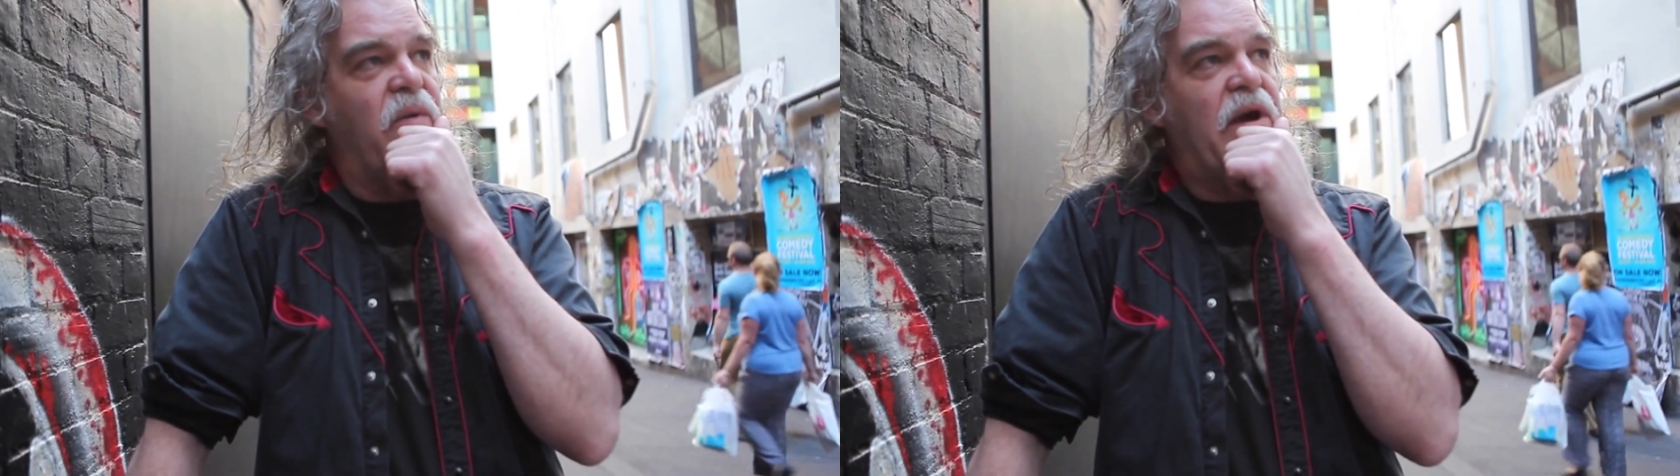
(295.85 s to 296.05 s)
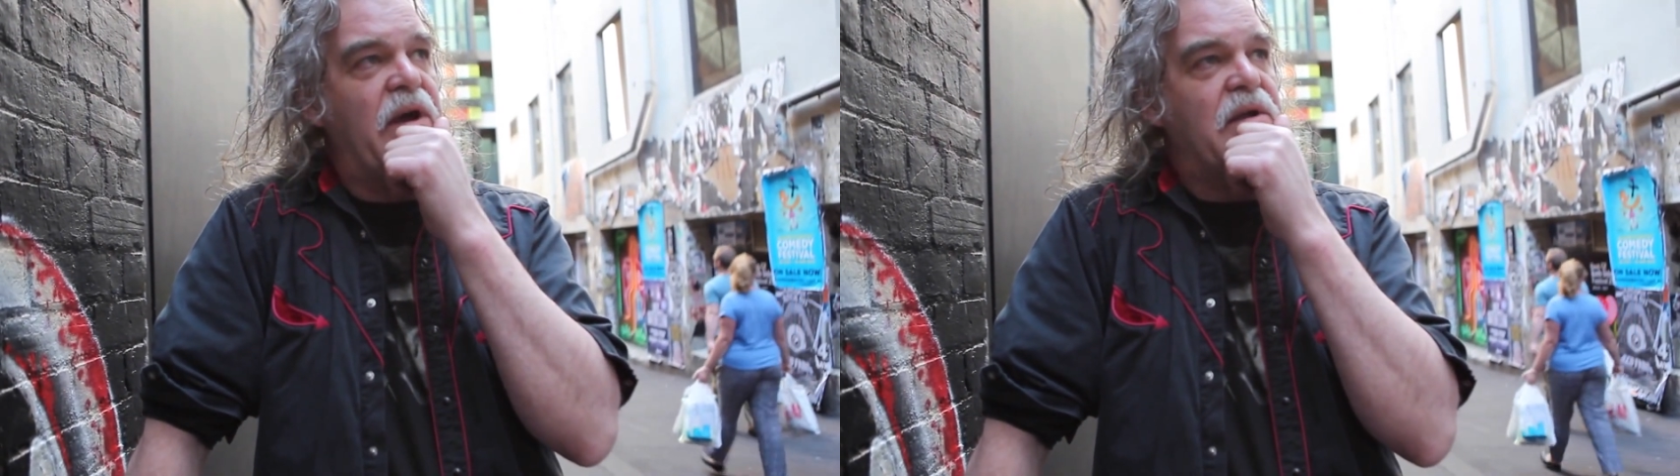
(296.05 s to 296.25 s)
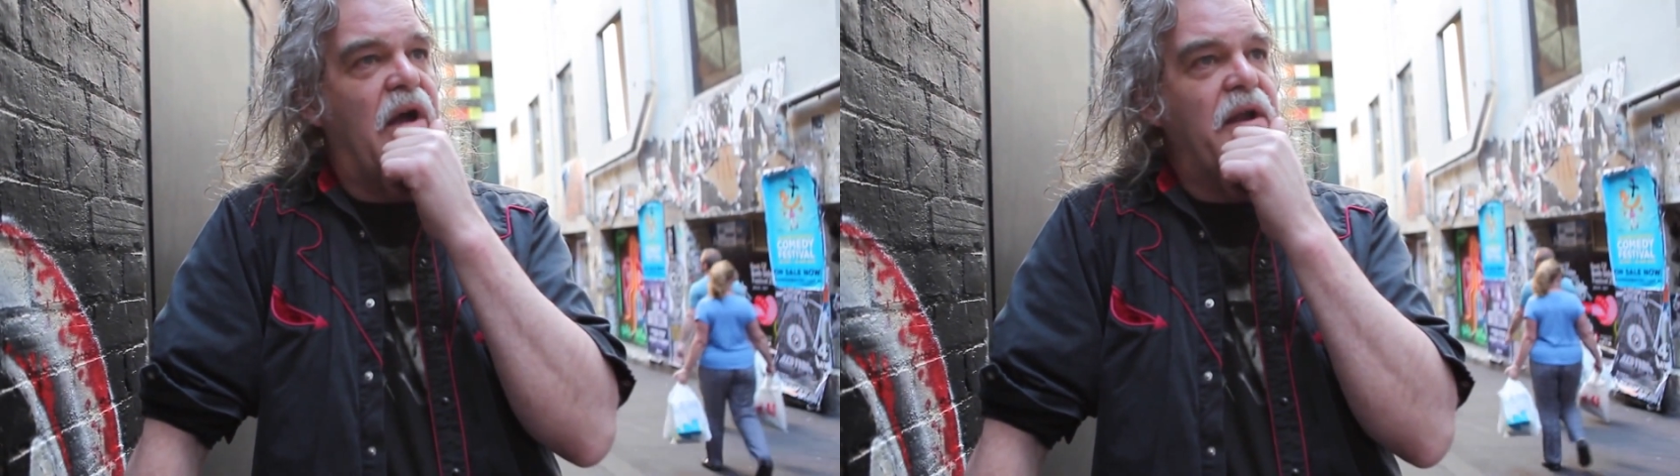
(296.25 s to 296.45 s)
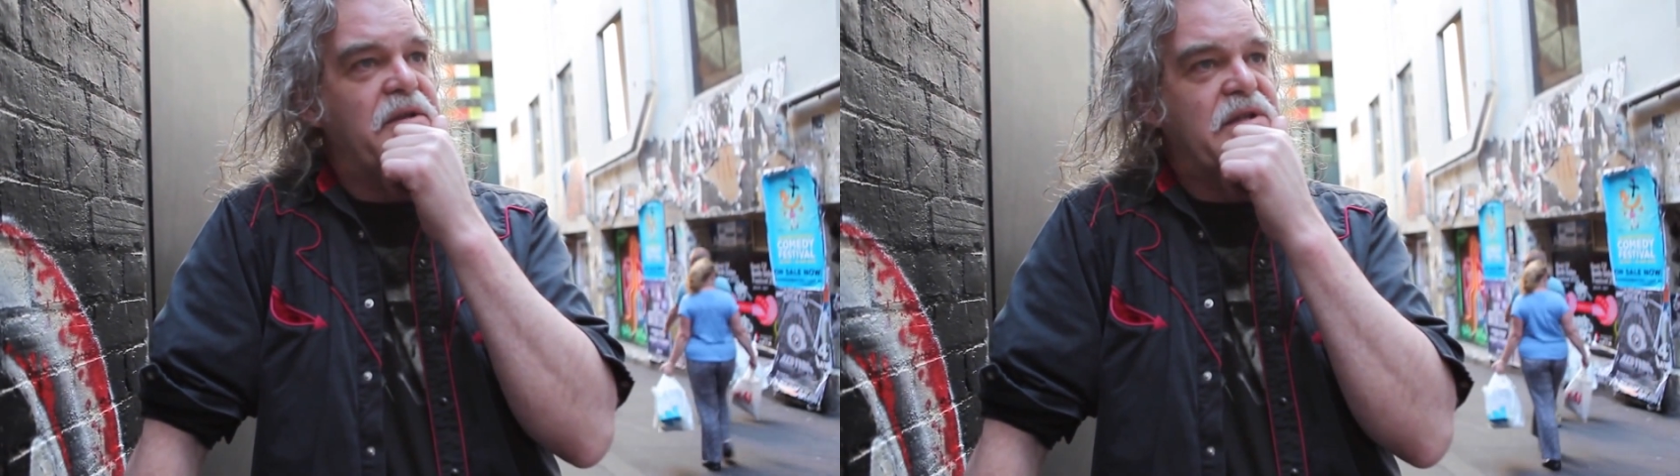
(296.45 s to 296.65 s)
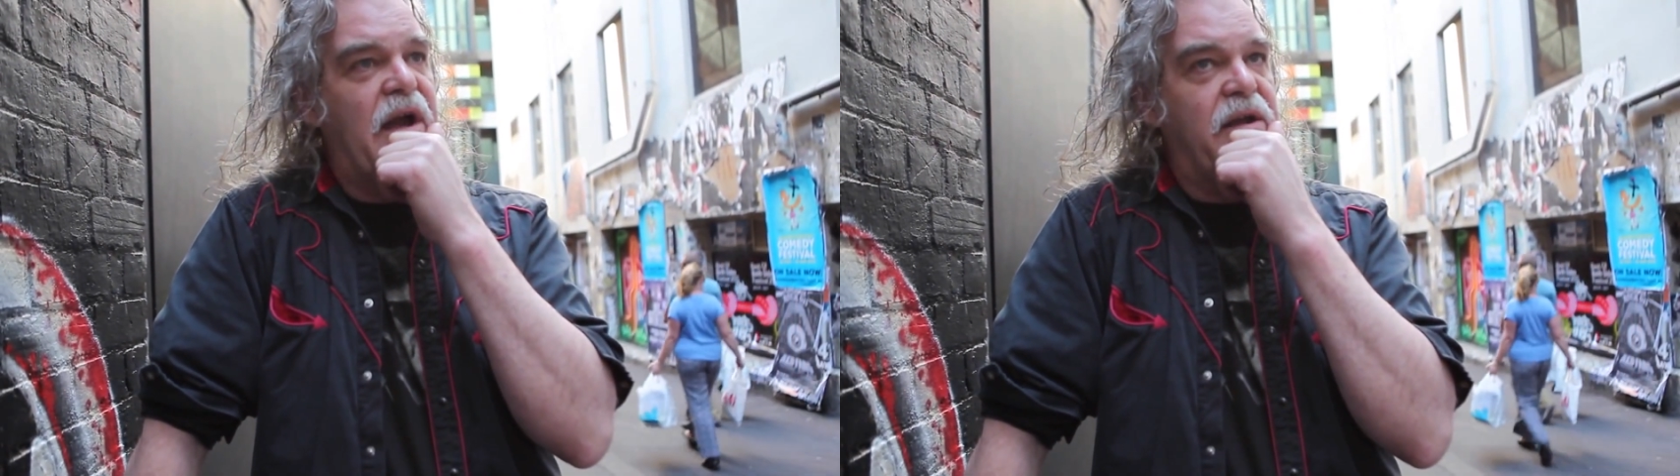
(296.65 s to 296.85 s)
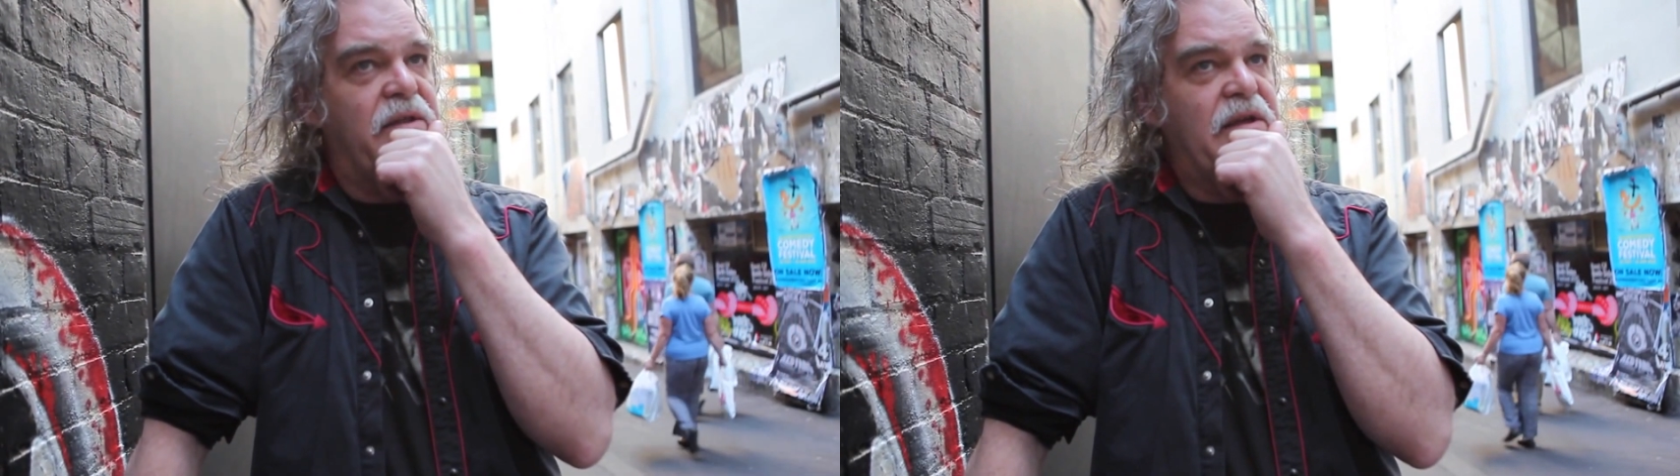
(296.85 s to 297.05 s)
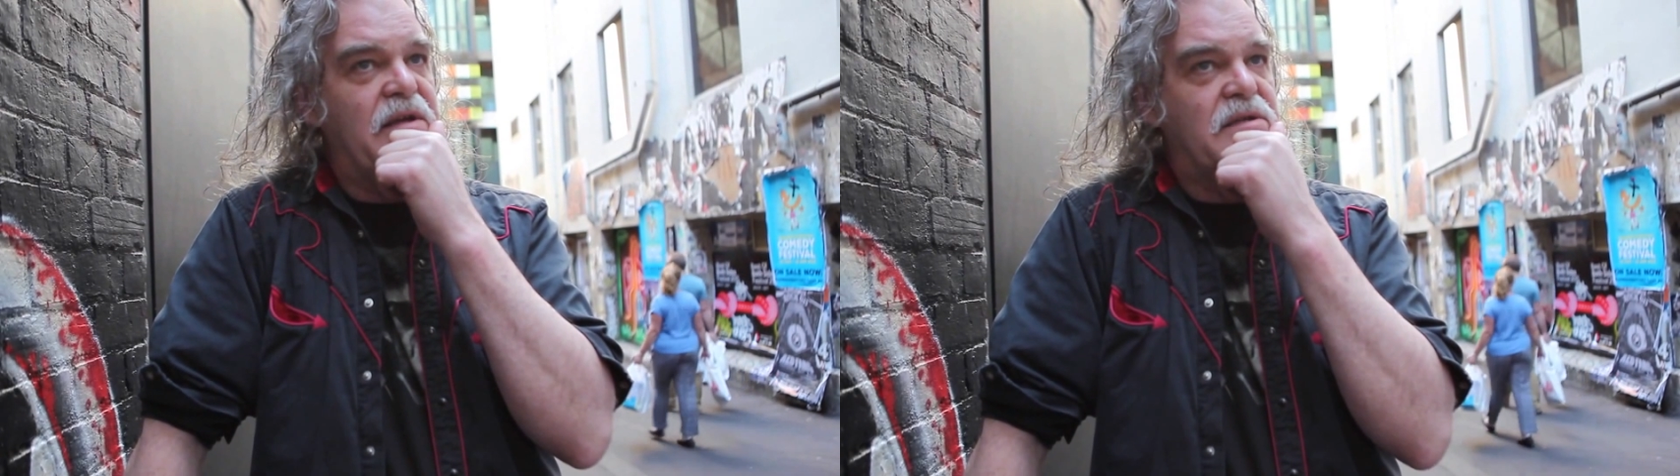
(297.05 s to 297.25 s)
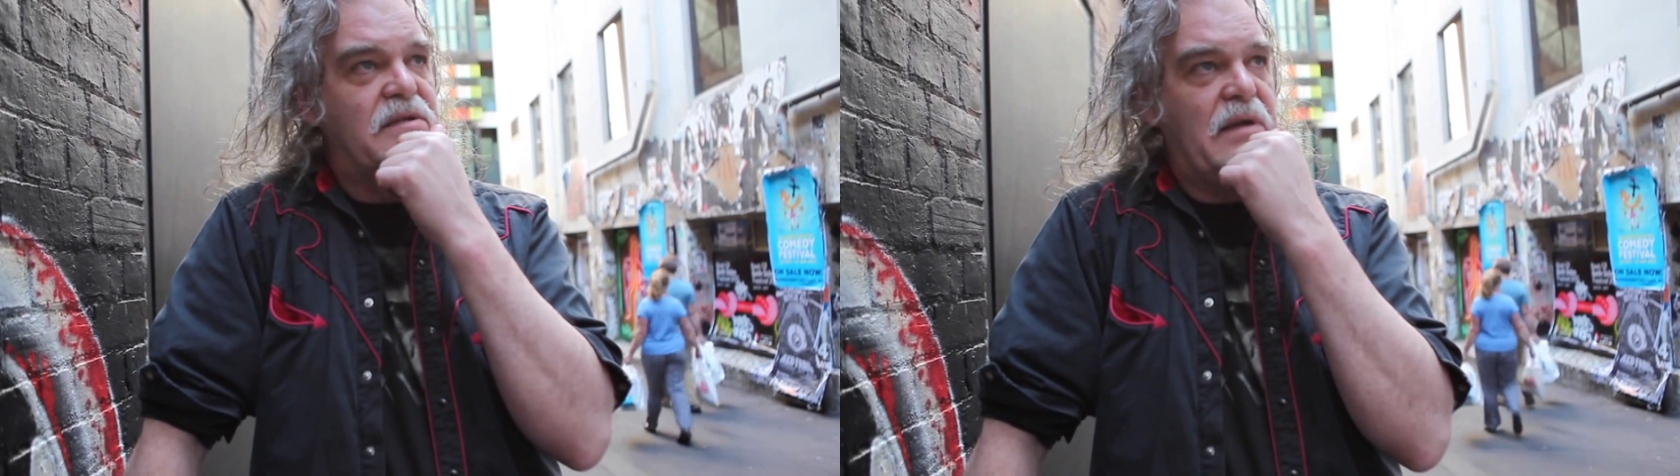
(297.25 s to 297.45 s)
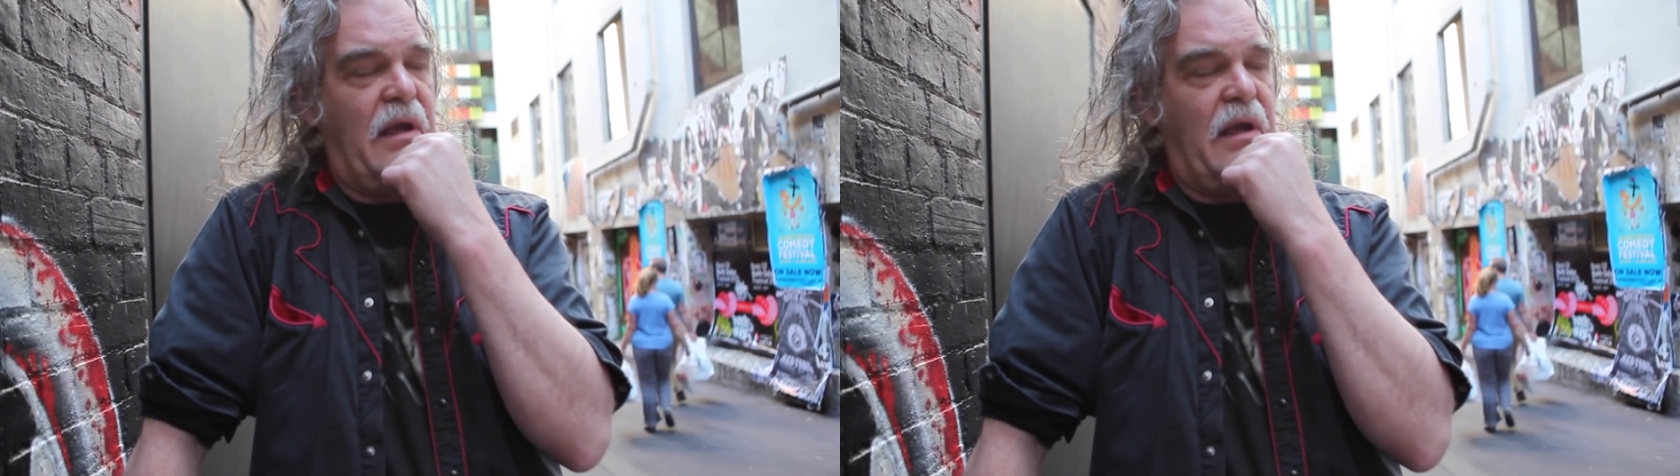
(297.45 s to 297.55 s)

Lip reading: when I kind of started this.